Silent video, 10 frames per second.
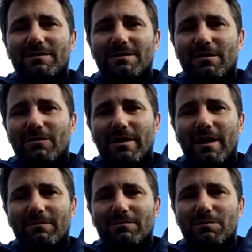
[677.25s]
So
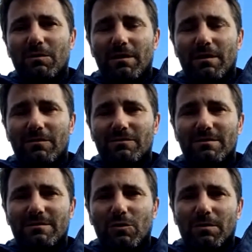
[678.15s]
yeah, it was one of those
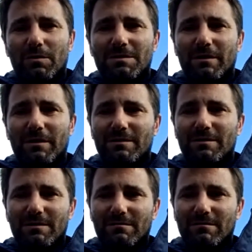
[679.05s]
tournaments where you
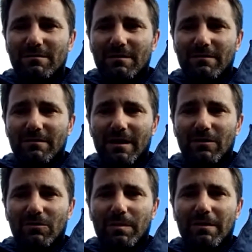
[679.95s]
just kind of get
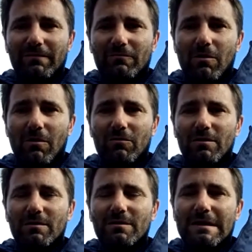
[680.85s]
on a bit of a roll
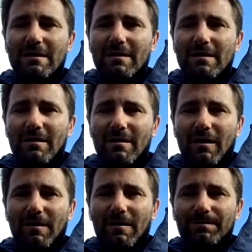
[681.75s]
and
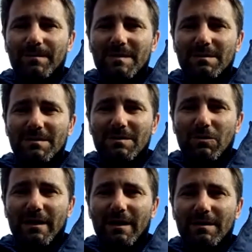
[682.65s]
seem to
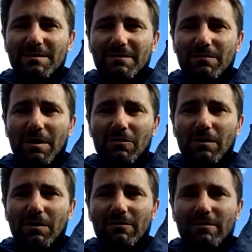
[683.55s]
win games from
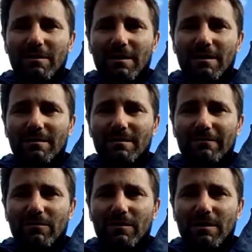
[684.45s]
nowhere, and
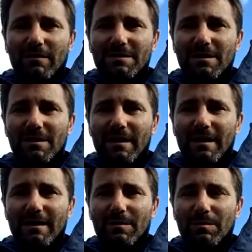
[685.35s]
everyone kind of stuck their
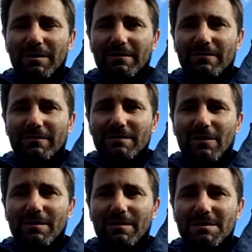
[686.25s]
hand up at different
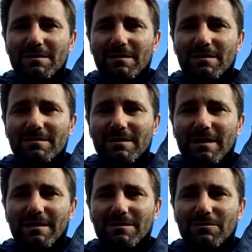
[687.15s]
times to
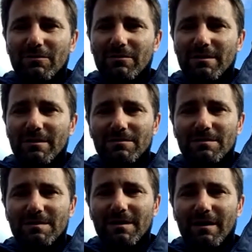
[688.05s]
get us through, and it
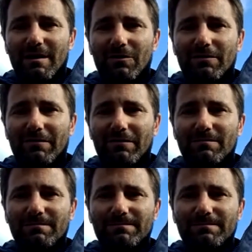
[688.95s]
was a lot of fun.